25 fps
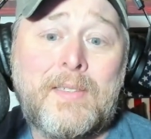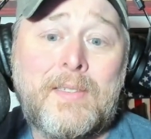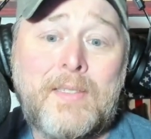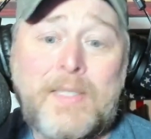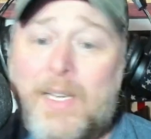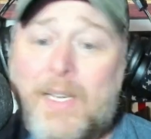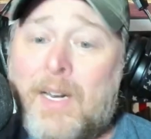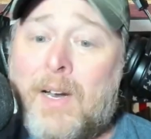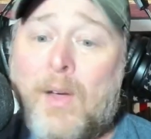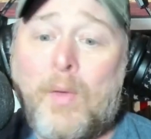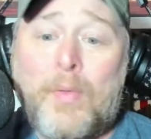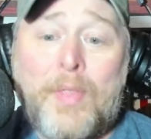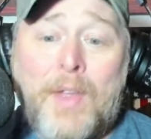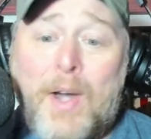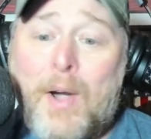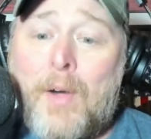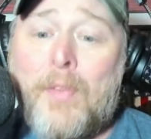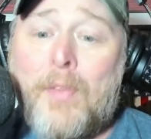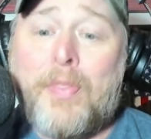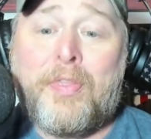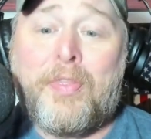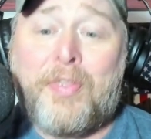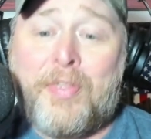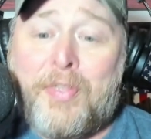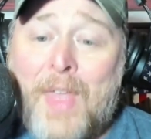you know,
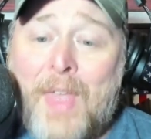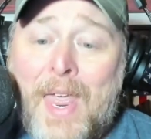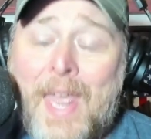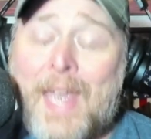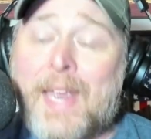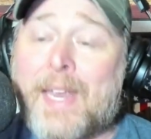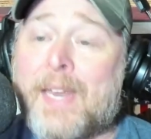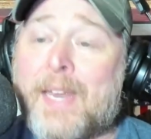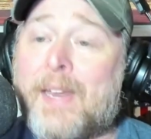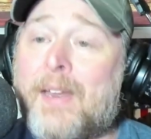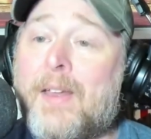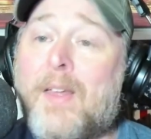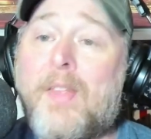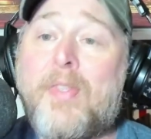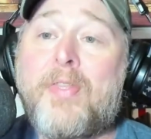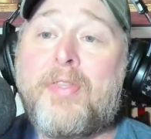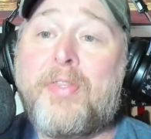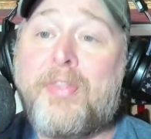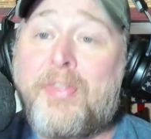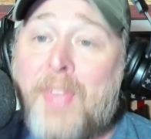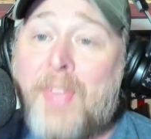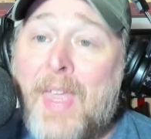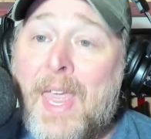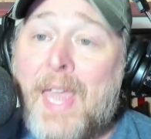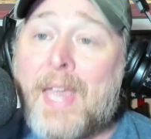they're thick,
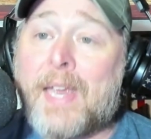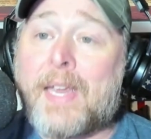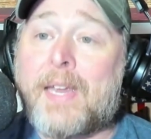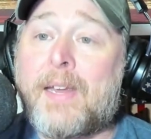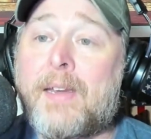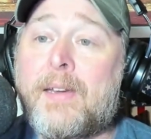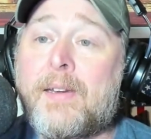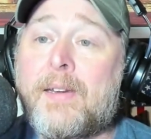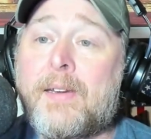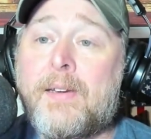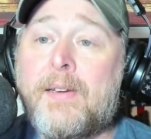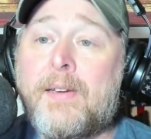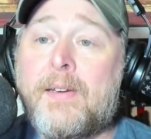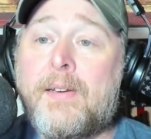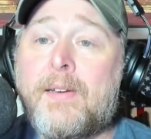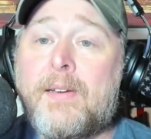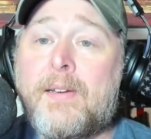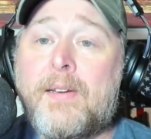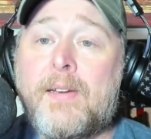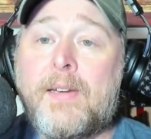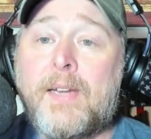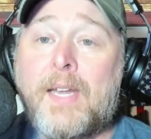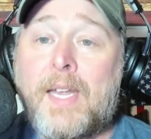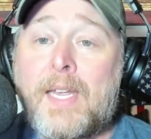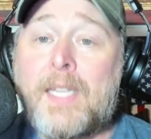thick
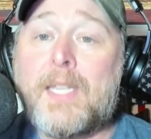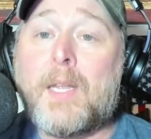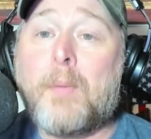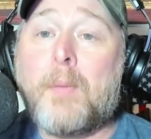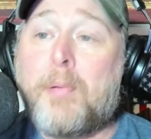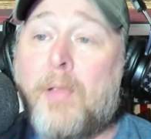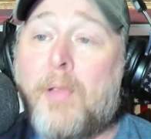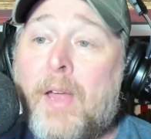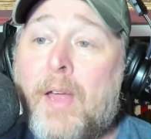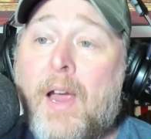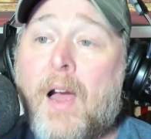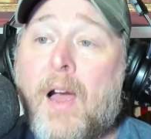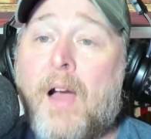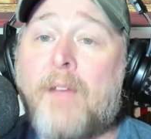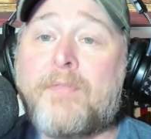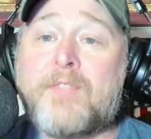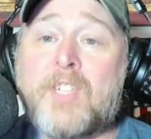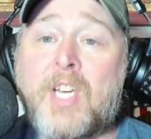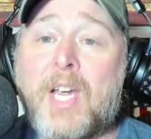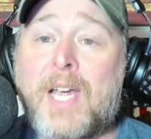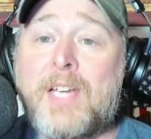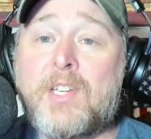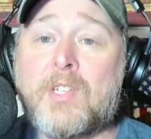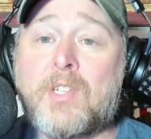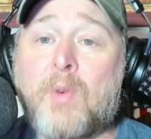in the playoff
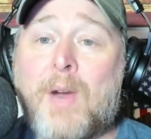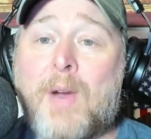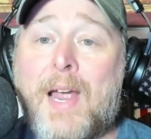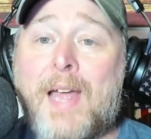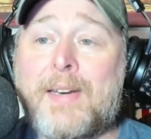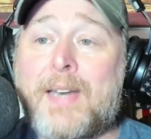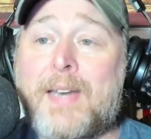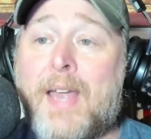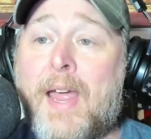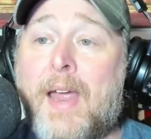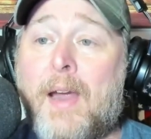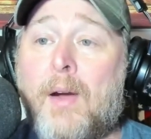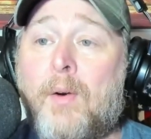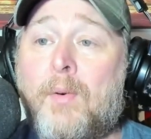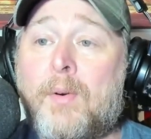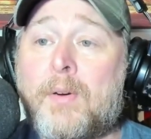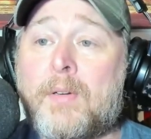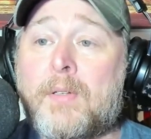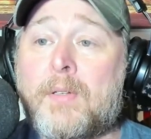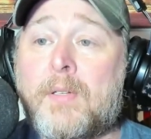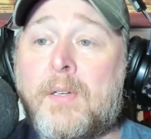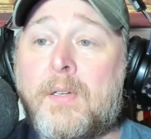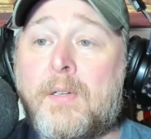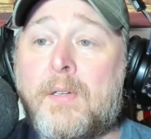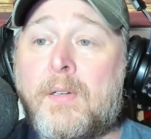chase right now.
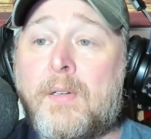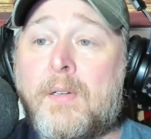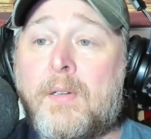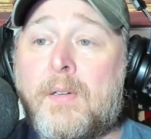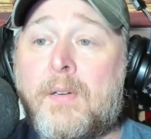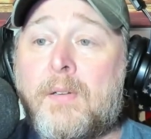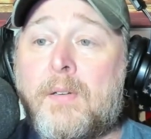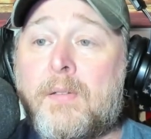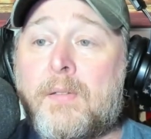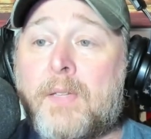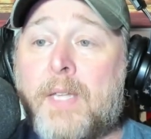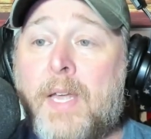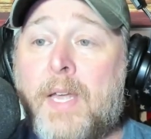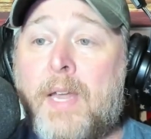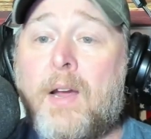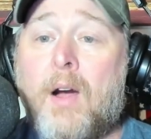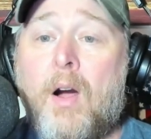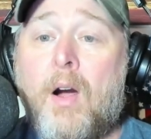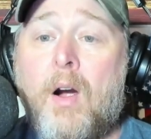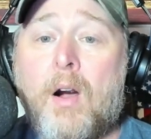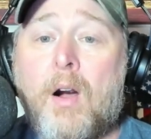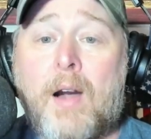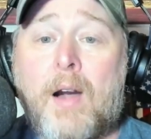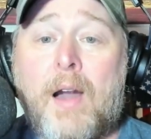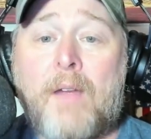They
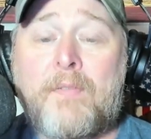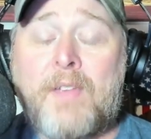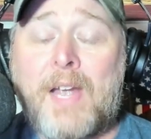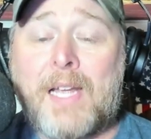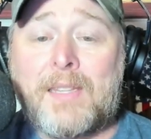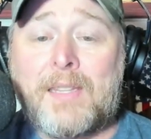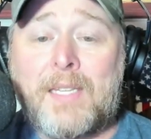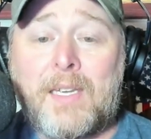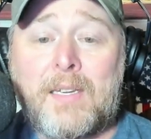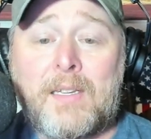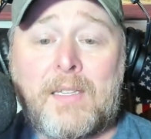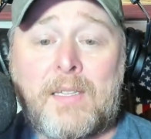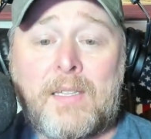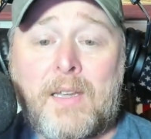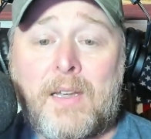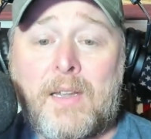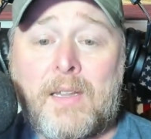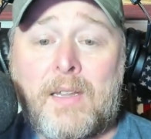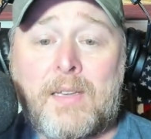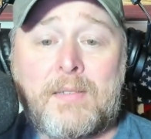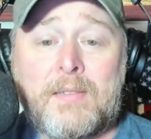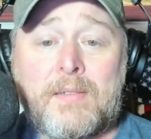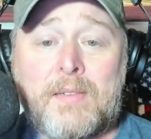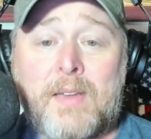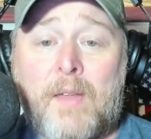are. I've got the,
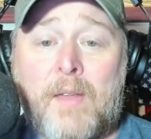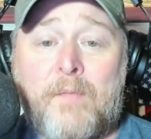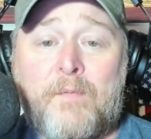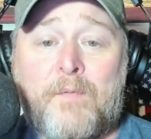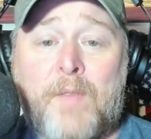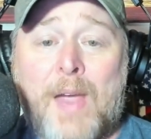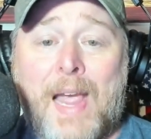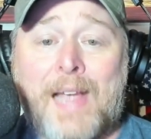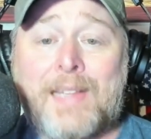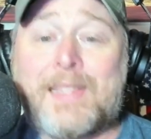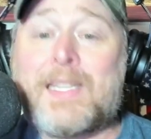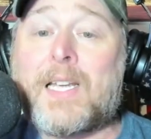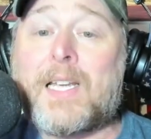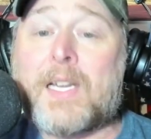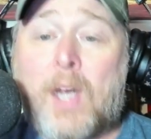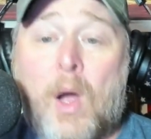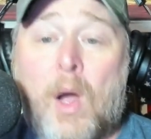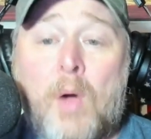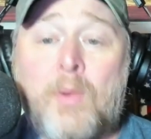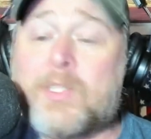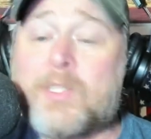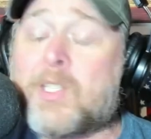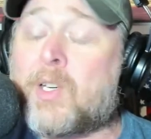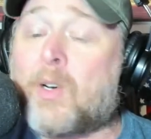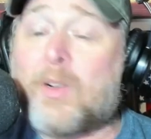uh, in fact, the
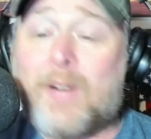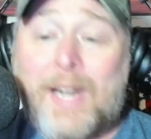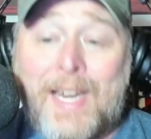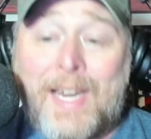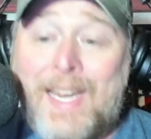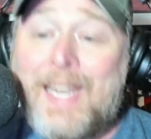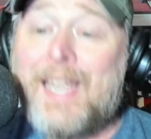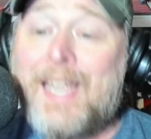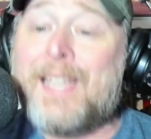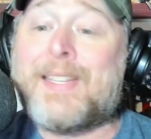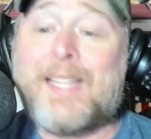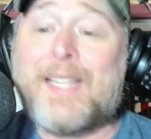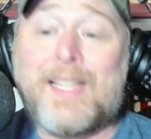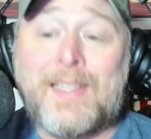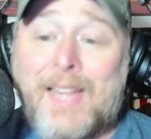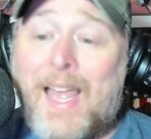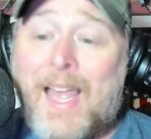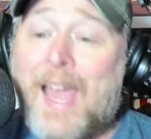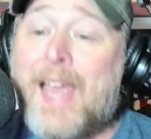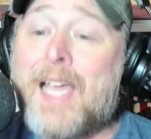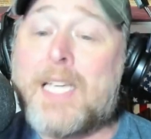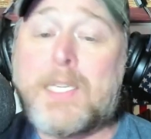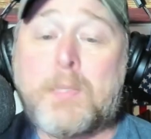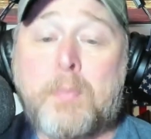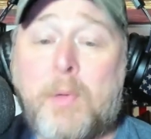Colts are in the
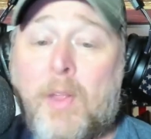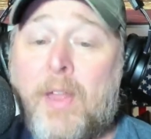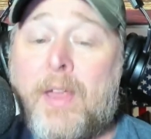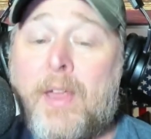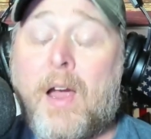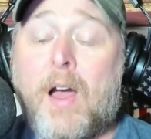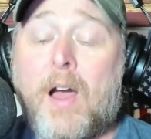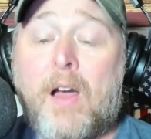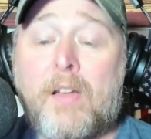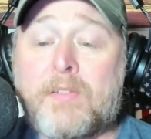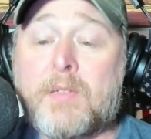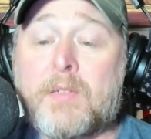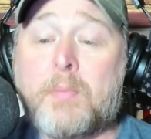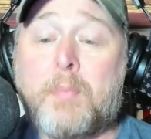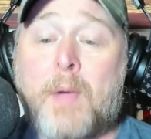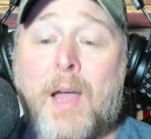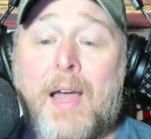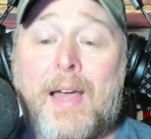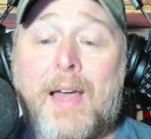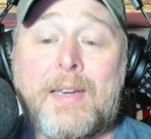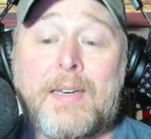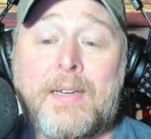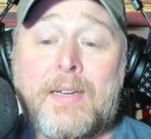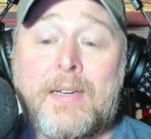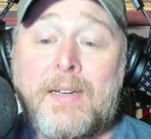last playoff
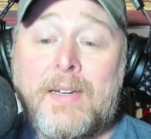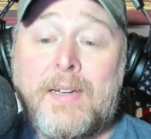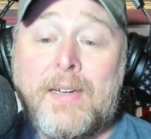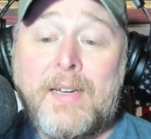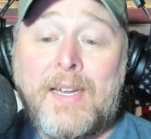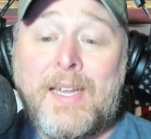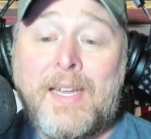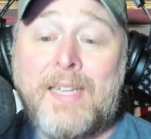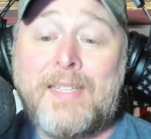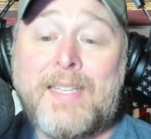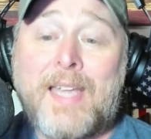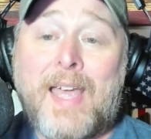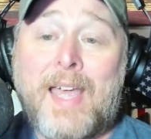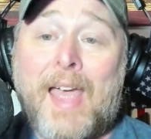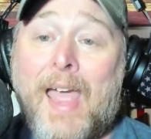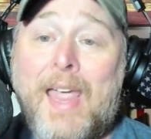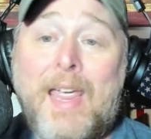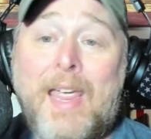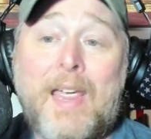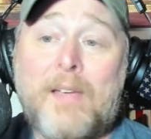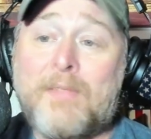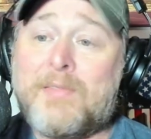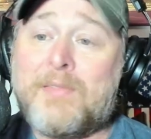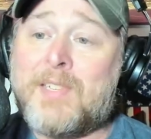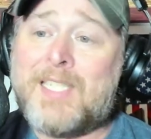spot in the
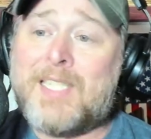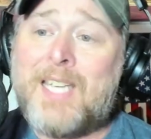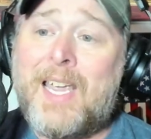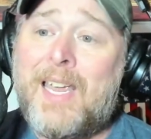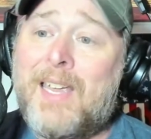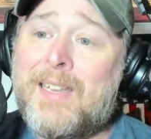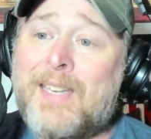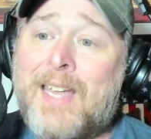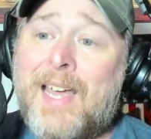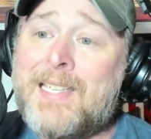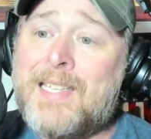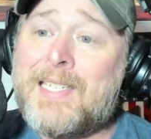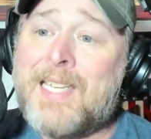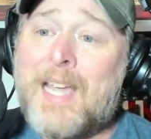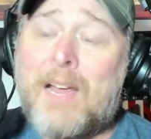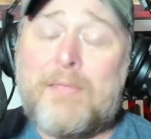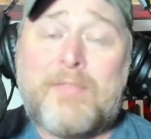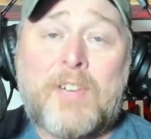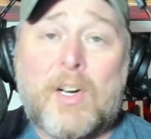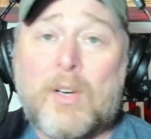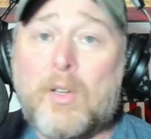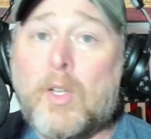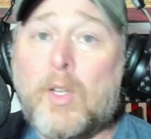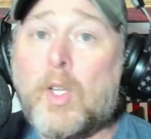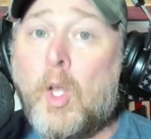A F C, and that's
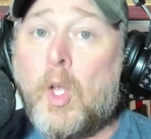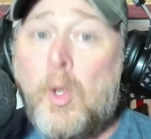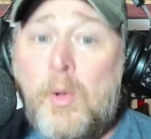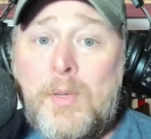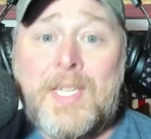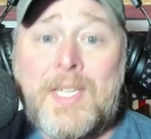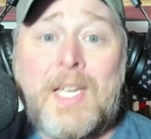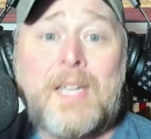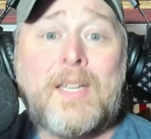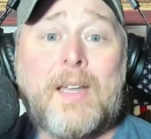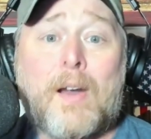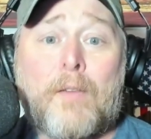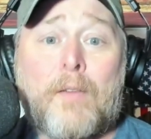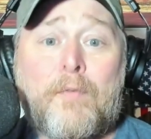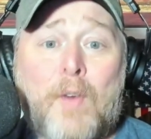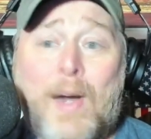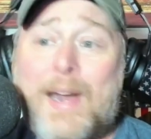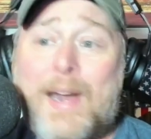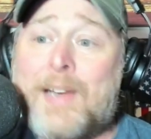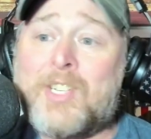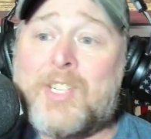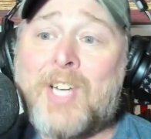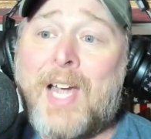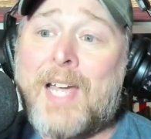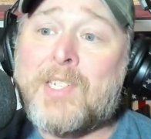after losing their
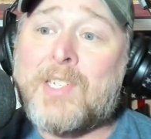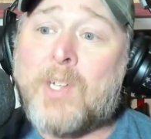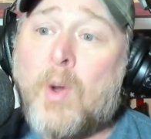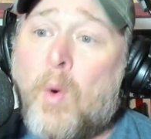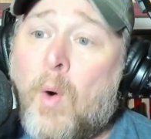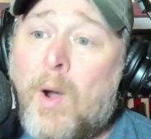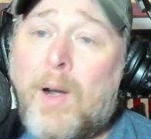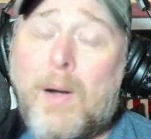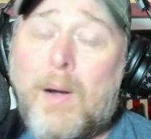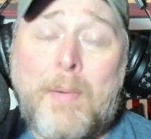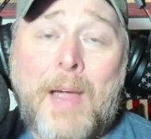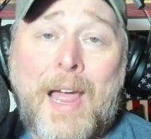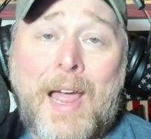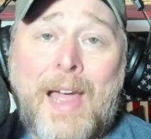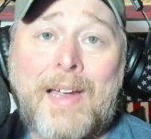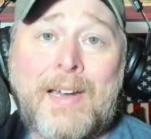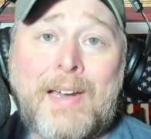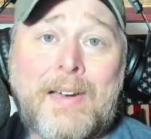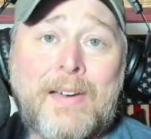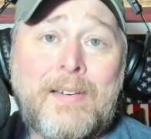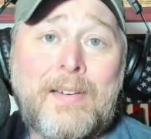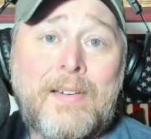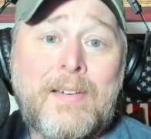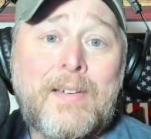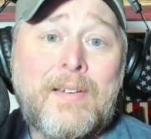franchise quarterback,